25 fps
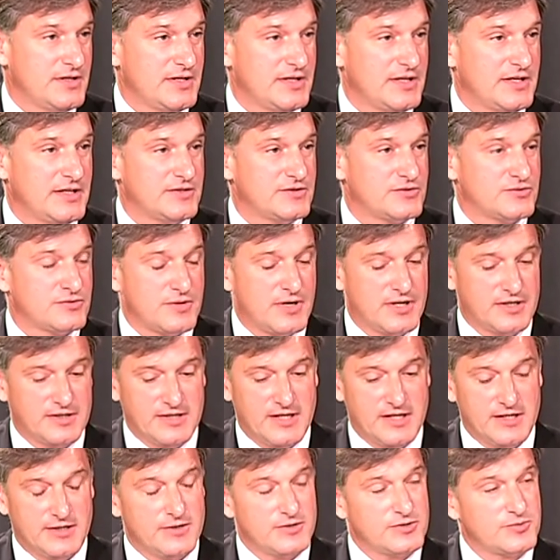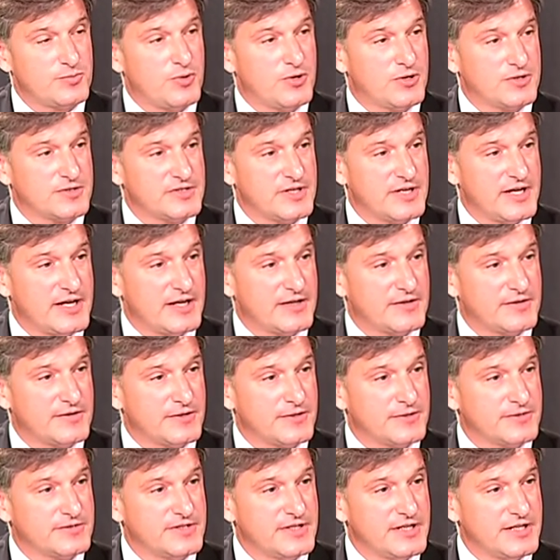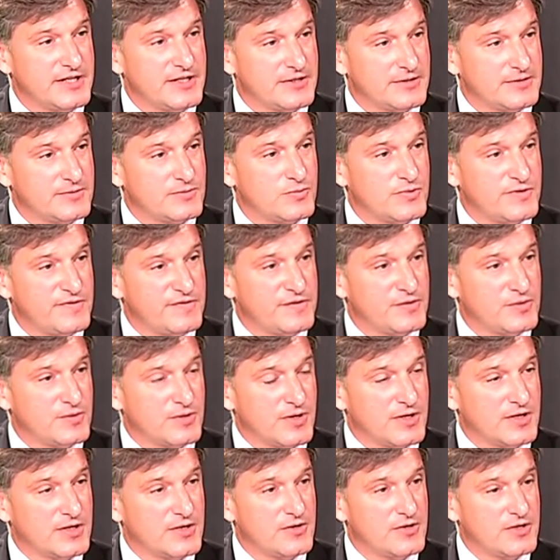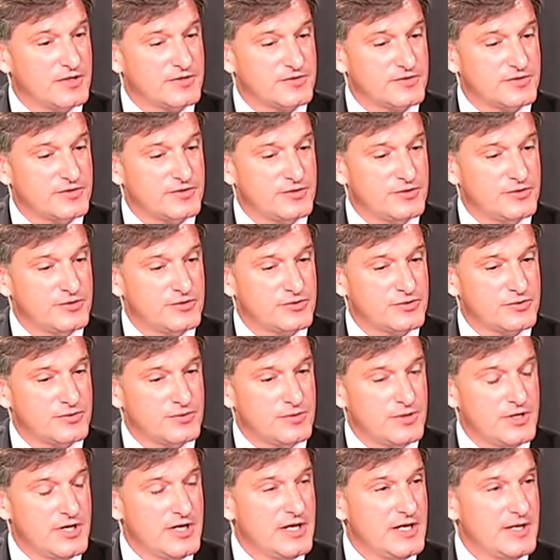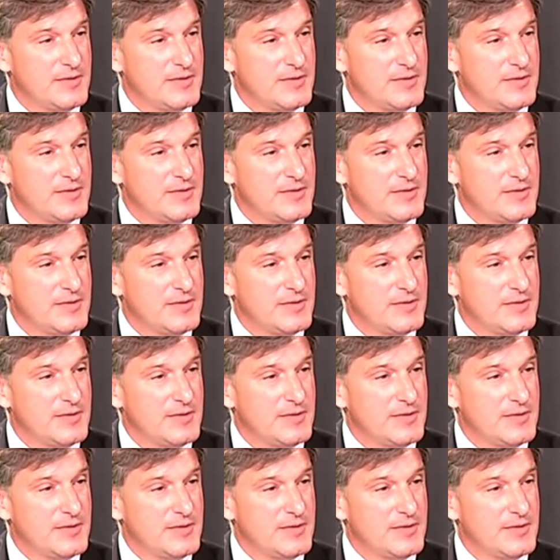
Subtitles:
and struck down those parts of Act 13 that we feel are unconstitutional.